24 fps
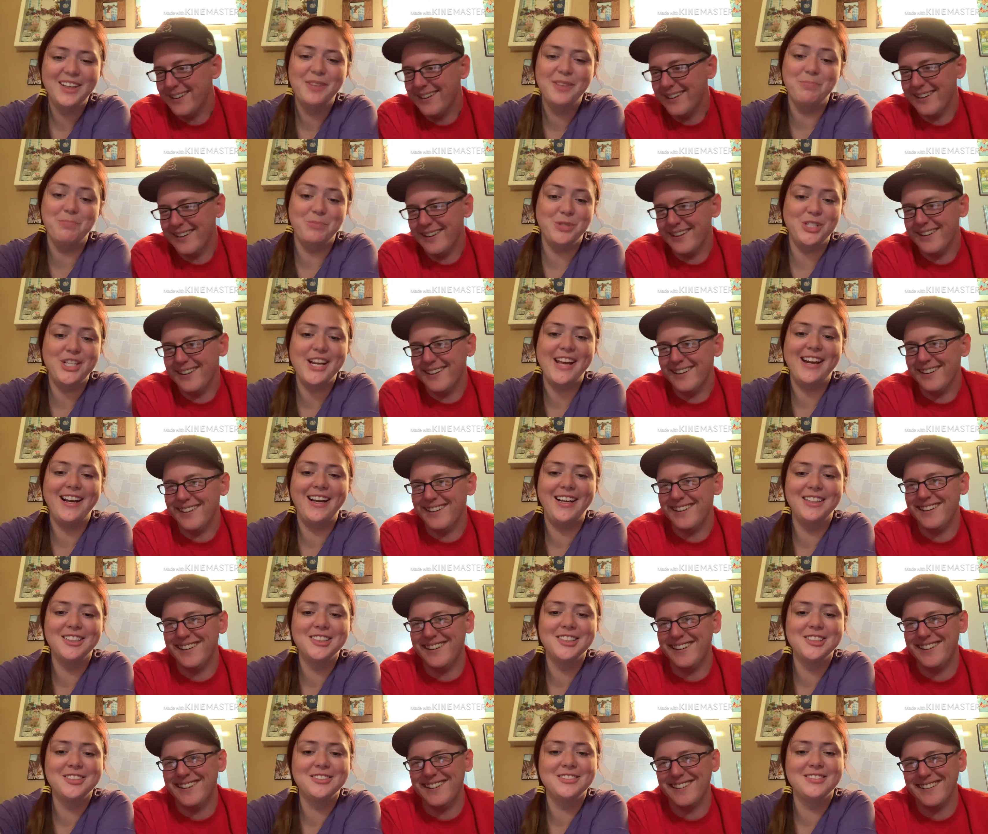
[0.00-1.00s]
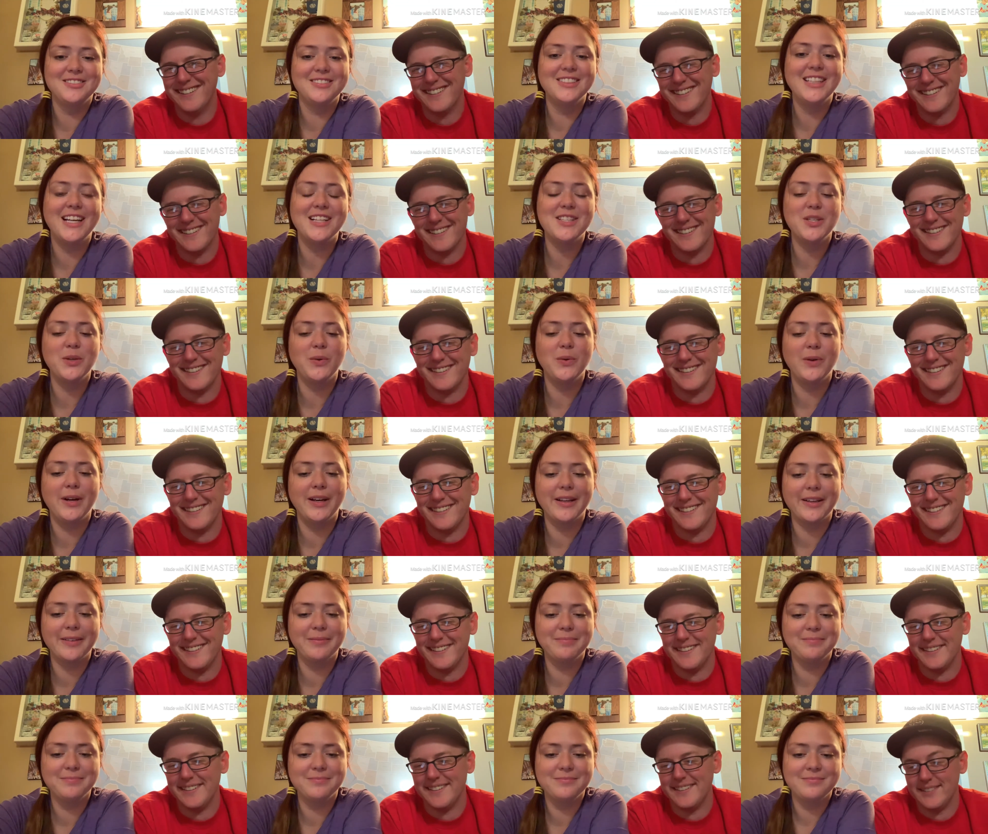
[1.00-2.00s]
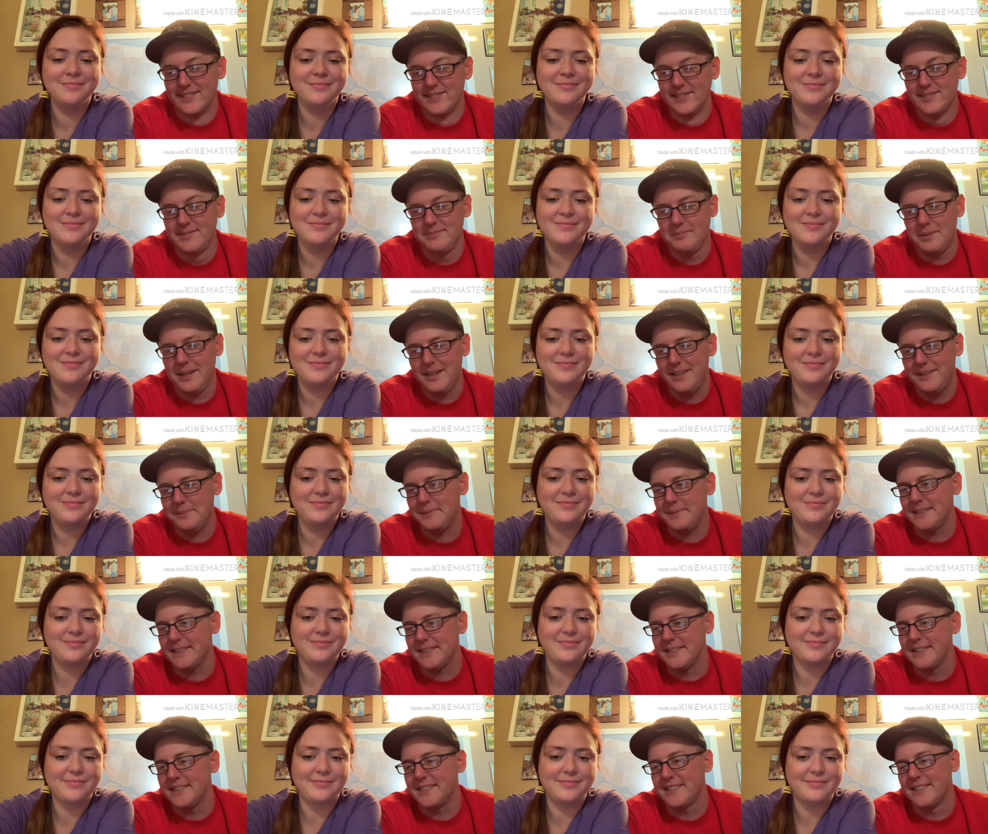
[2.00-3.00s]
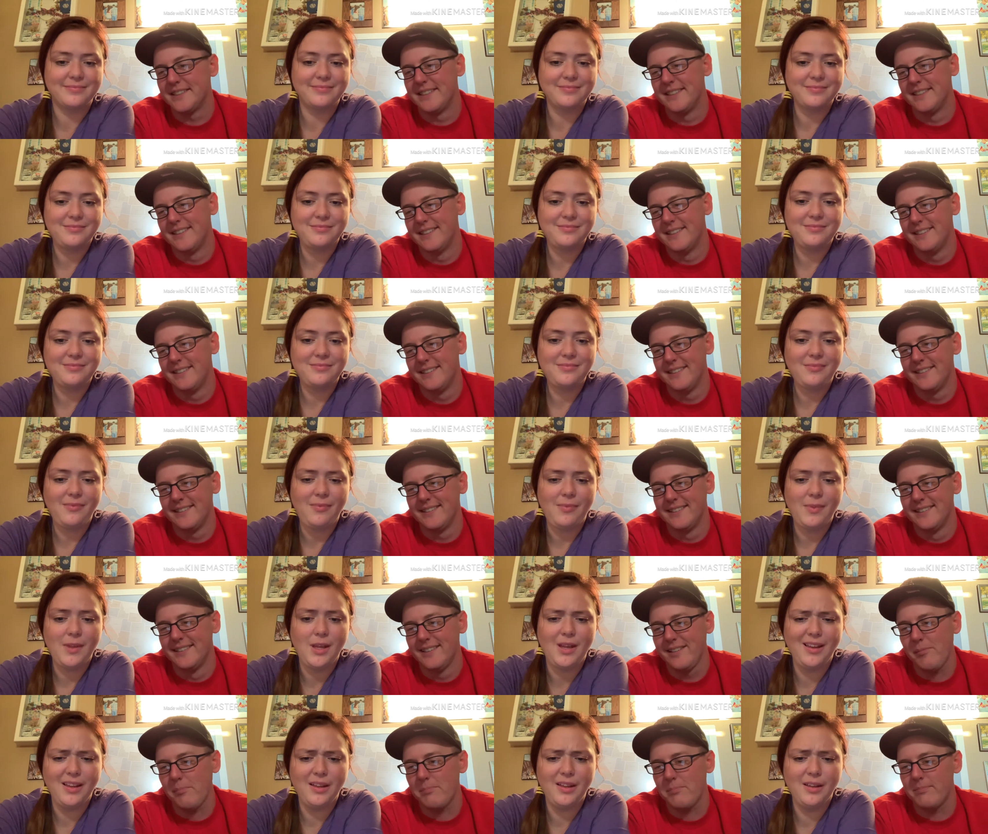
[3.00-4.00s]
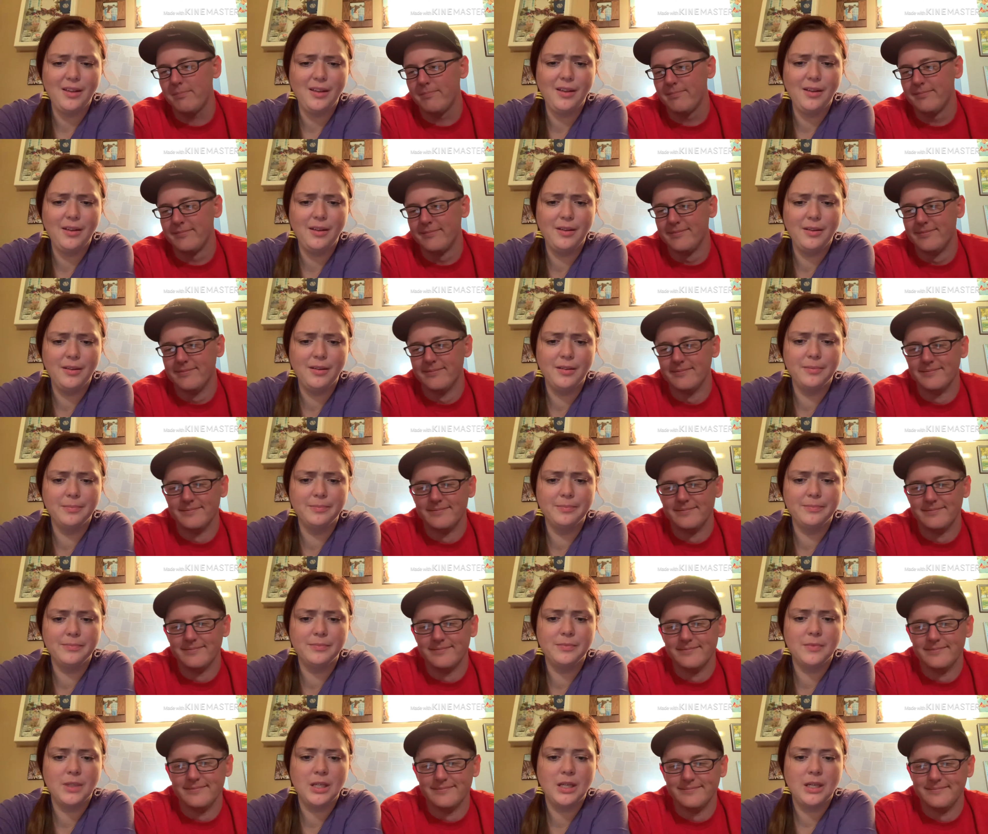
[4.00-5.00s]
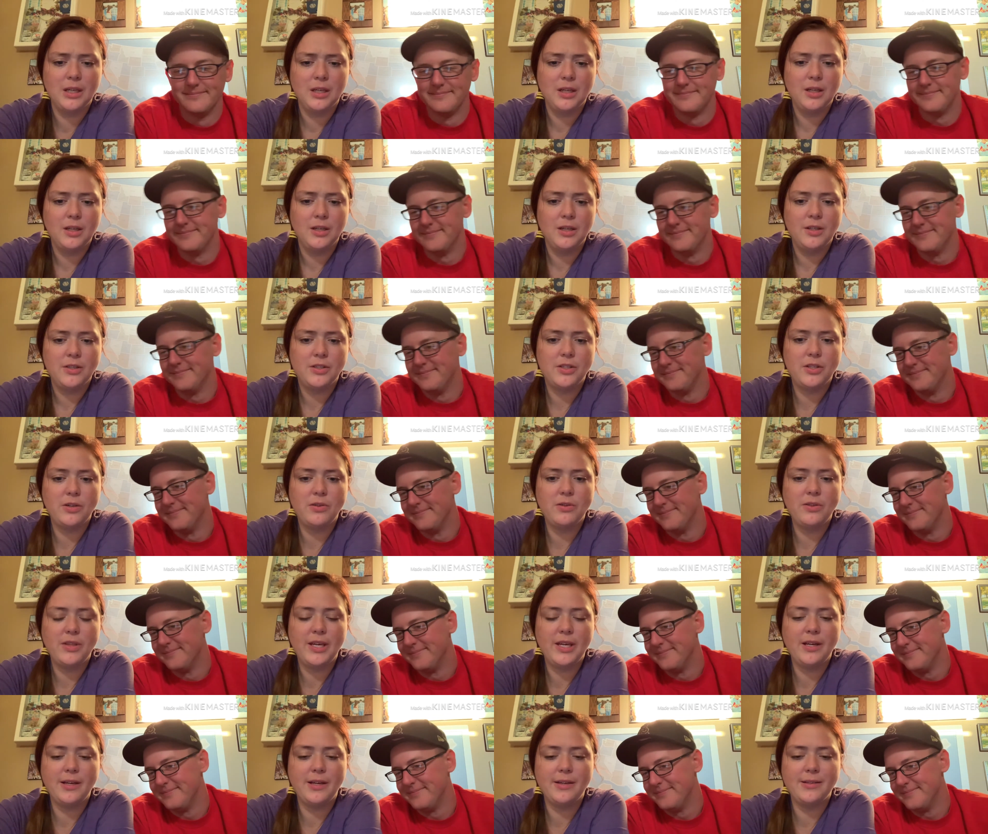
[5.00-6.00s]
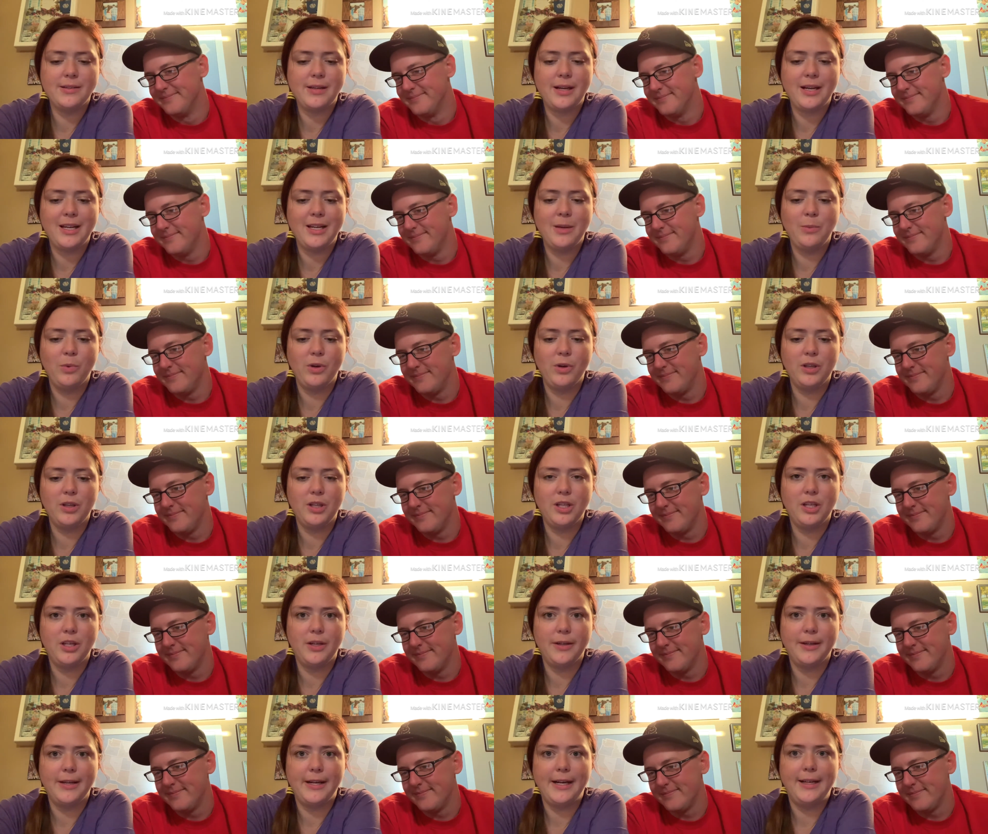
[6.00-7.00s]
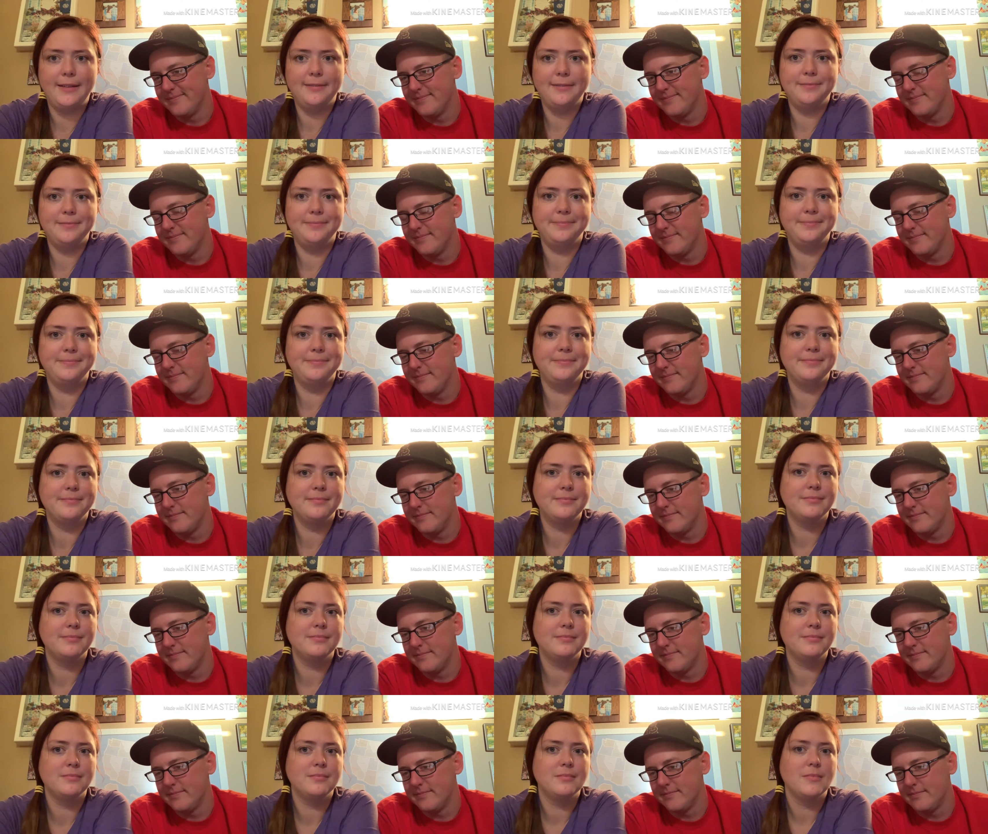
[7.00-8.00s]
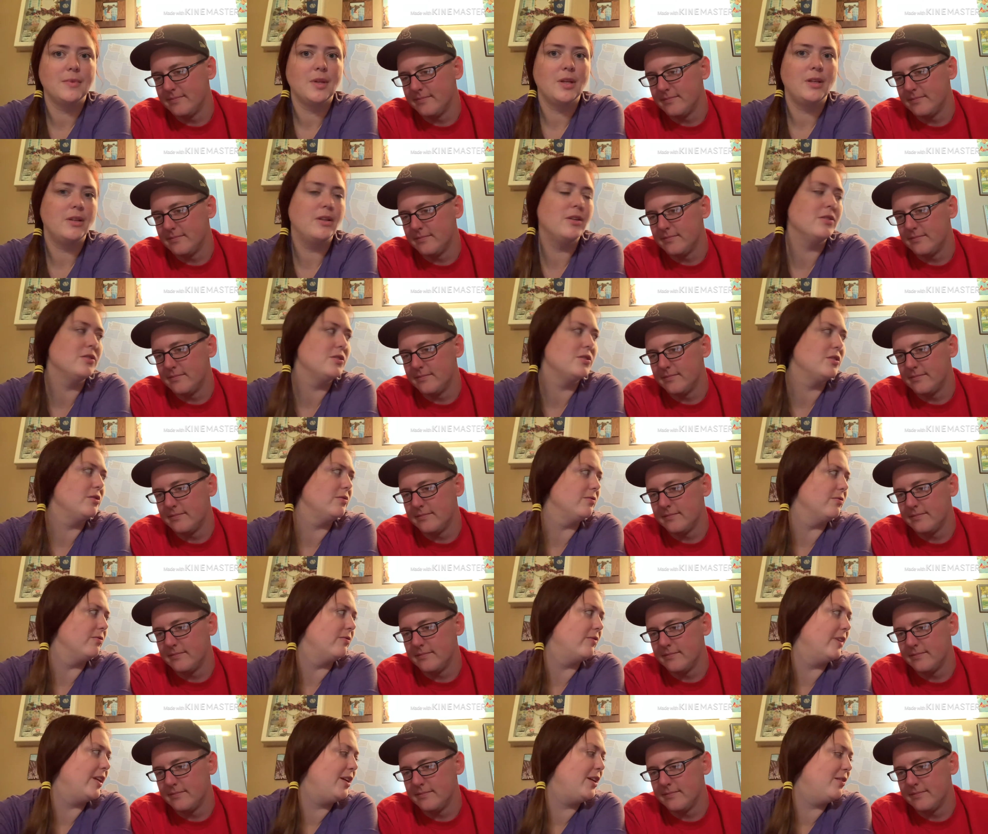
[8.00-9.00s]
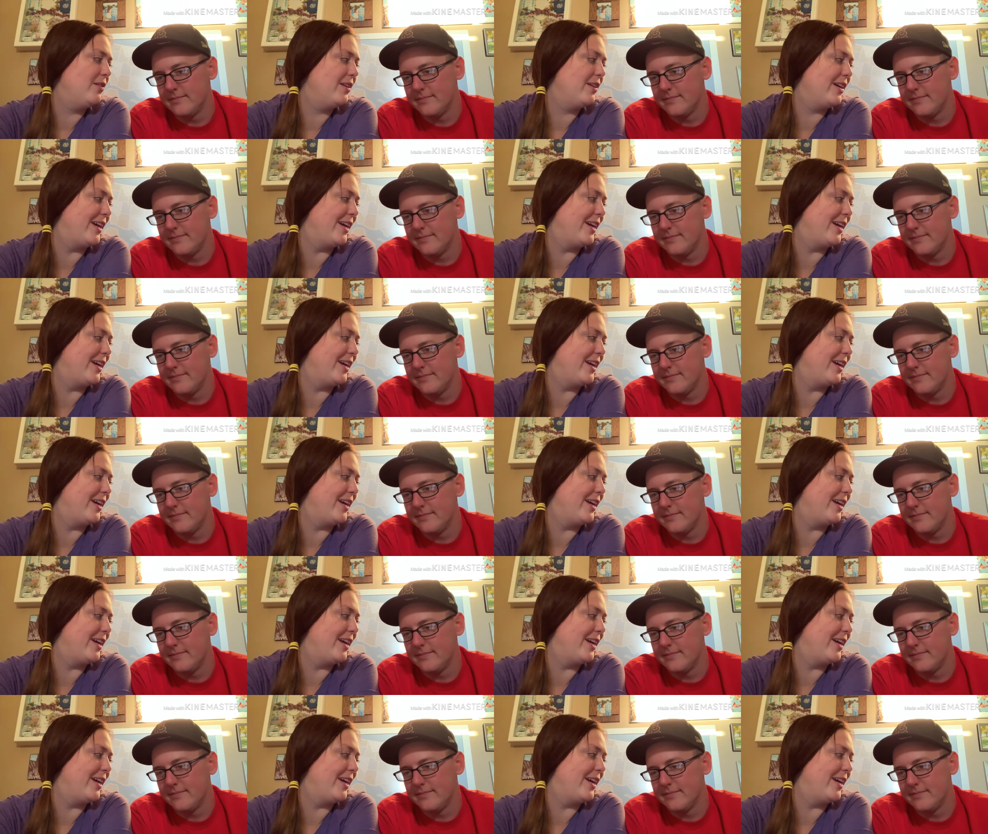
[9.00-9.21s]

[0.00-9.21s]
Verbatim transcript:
Speaker 1: I'm Jedi. That's who I am. Pretty much. Um, two things I am really good at. Yours are video